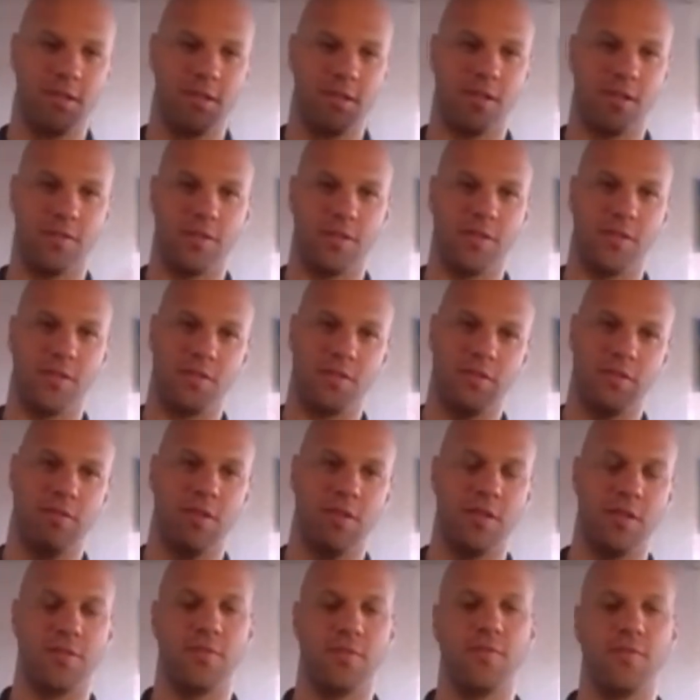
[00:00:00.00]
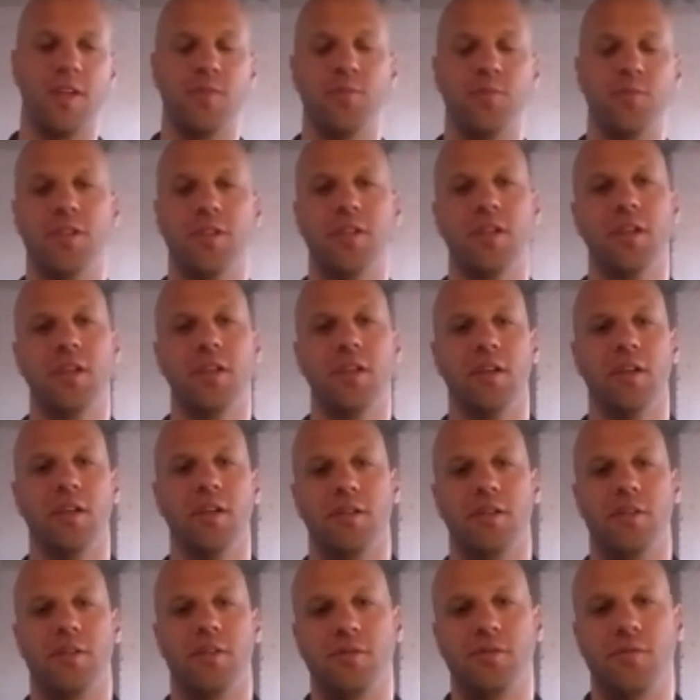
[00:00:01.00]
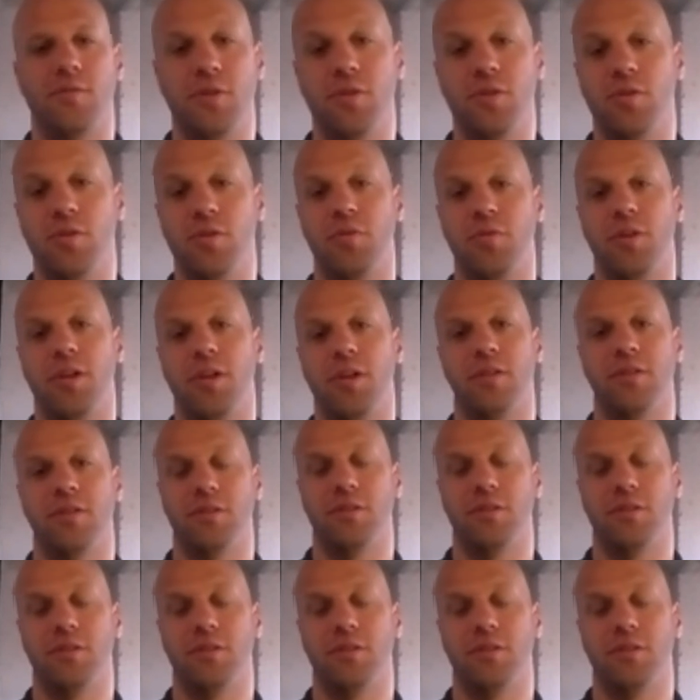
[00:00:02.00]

obviously, their friends and family to view it well.